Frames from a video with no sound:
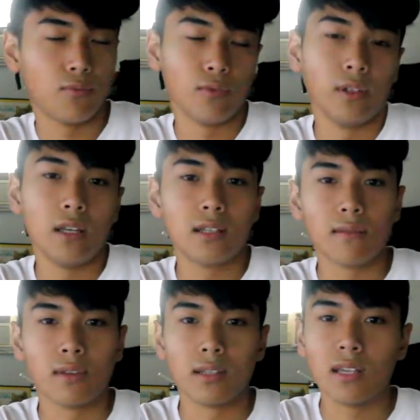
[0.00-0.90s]
release
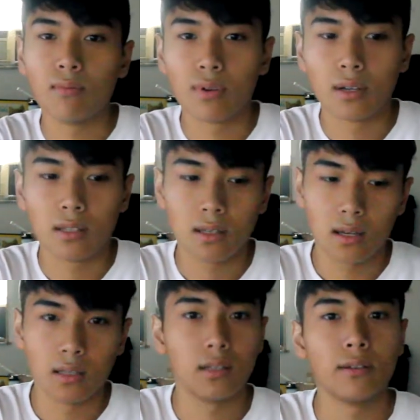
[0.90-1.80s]
of the Zebras
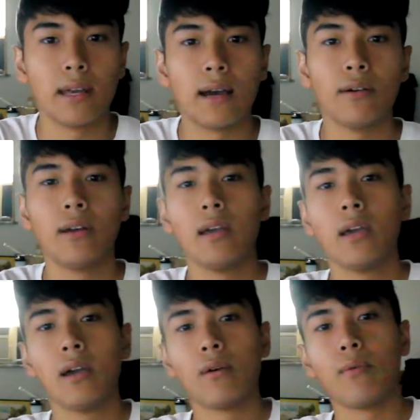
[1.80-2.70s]
until now,
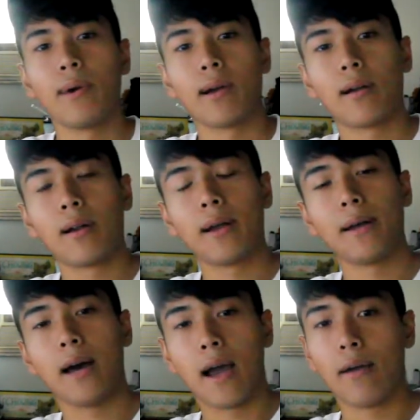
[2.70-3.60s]
where
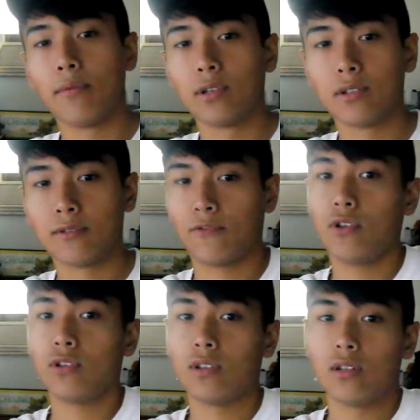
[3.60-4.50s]
I was
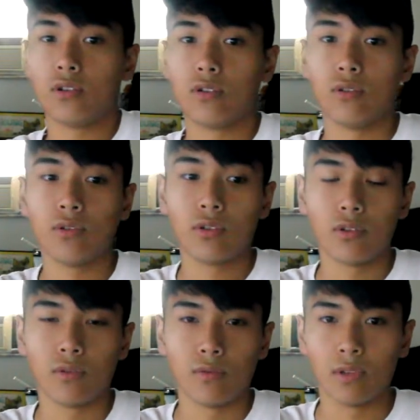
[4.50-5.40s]
first introduced
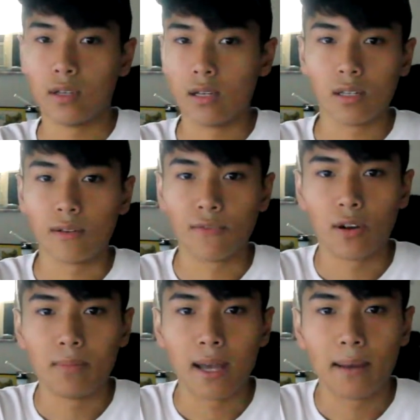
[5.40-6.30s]
to the Adidas
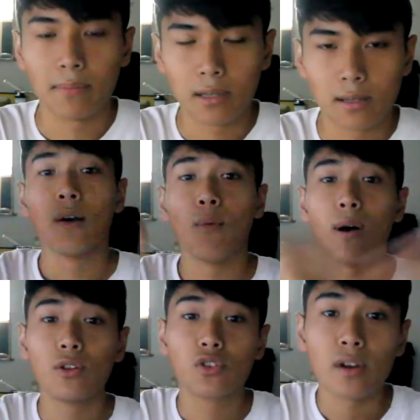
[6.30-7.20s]
Confirmed app.
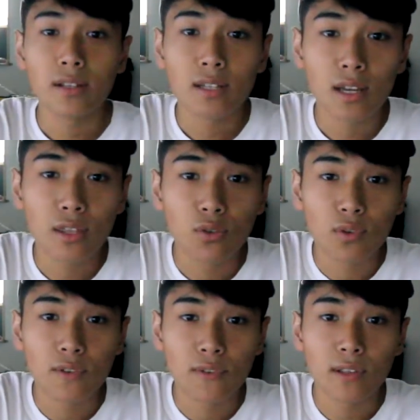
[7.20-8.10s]
While trying to get the
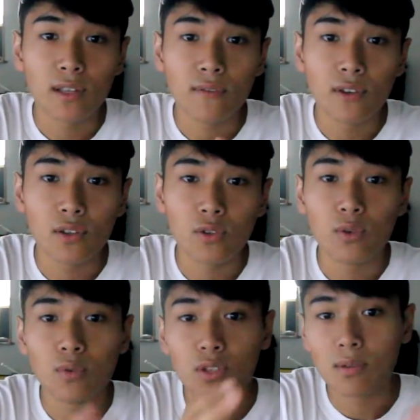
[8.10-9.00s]
350
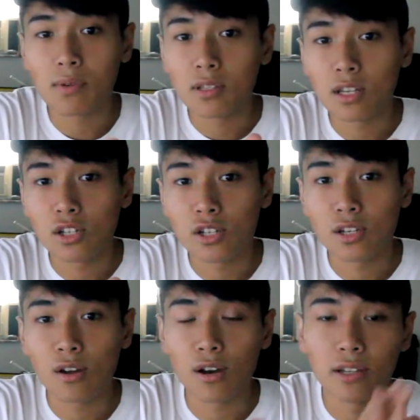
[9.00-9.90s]
V2 Zebra
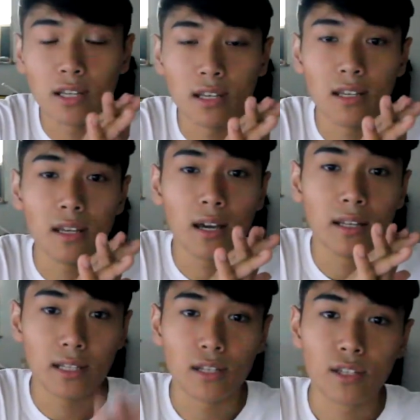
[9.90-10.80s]
Edition on the
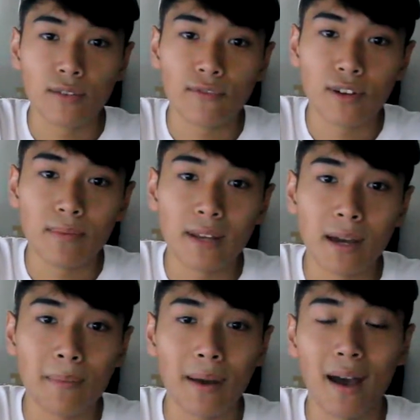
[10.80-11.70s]
Adidas Confirmed
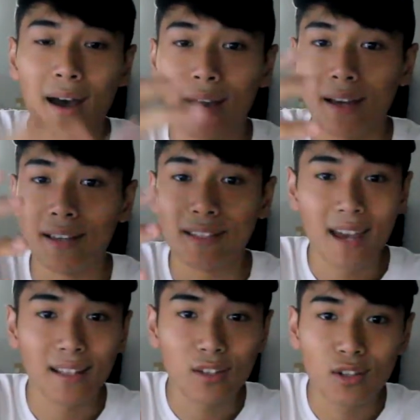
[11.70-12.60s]
app, I
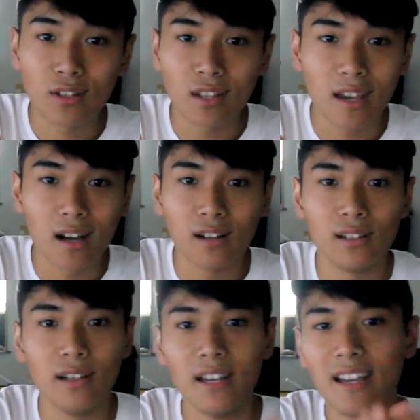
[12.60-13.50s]
sadly took the
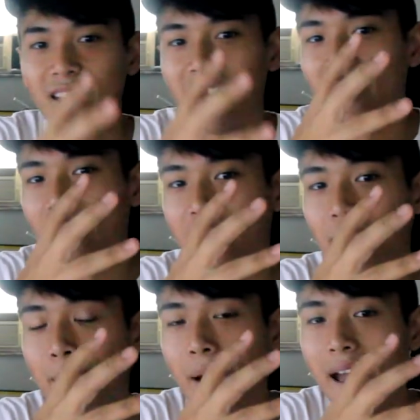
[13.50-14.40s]
L.
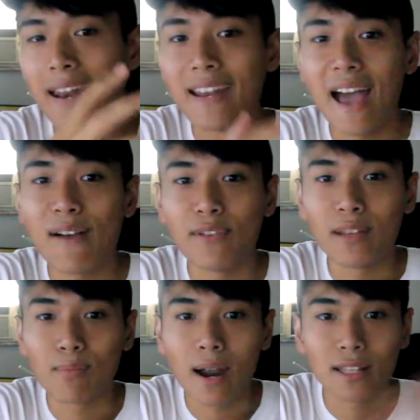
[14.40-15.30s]
I didn't have
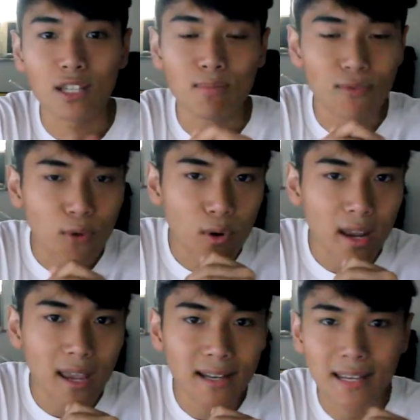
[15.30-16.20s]
any practice
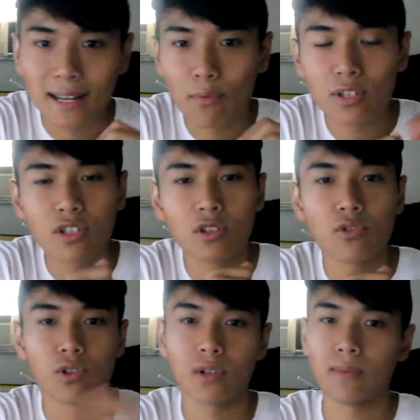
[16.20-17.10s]
beforehand, and I wasn't so
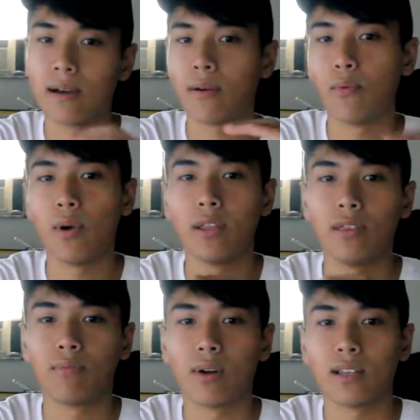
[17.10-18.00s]
sure about what
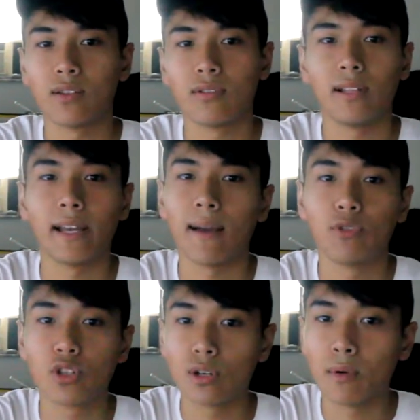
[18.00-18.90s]
the process was like. I'm
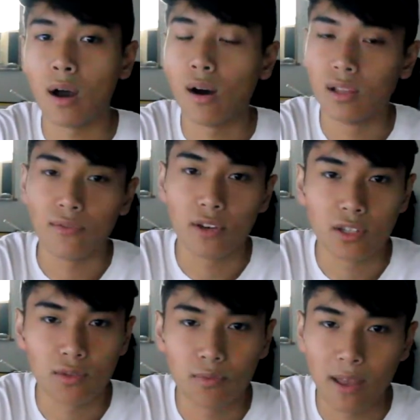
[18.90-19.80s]
sure all of
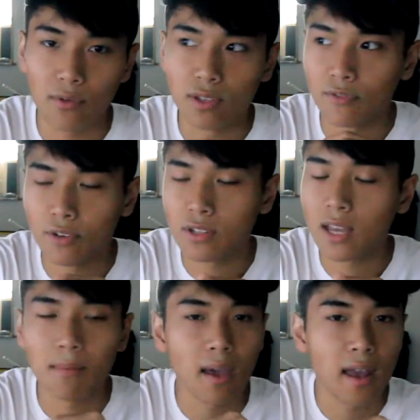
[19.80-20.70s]
us, that was the first
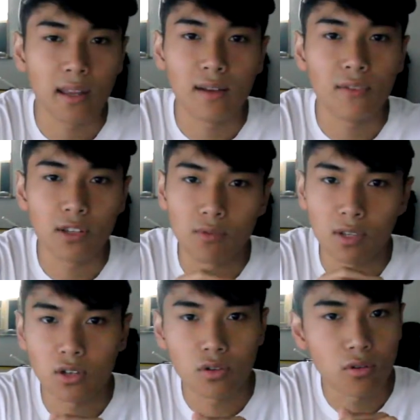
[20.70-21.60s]
time any of us
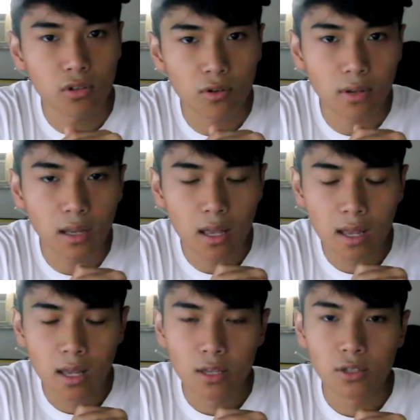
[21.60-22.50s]
was introduced to it.
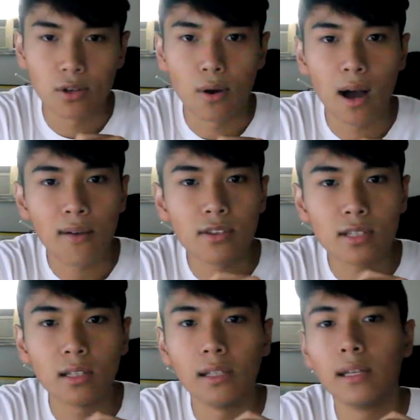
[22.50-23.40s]
So
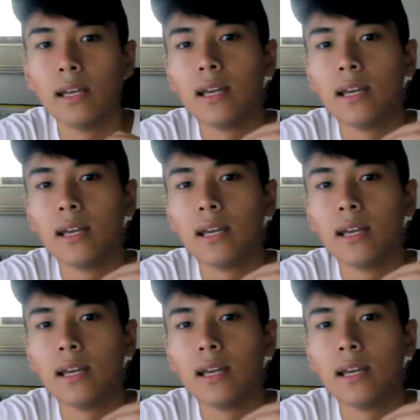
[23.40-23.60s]
obviously,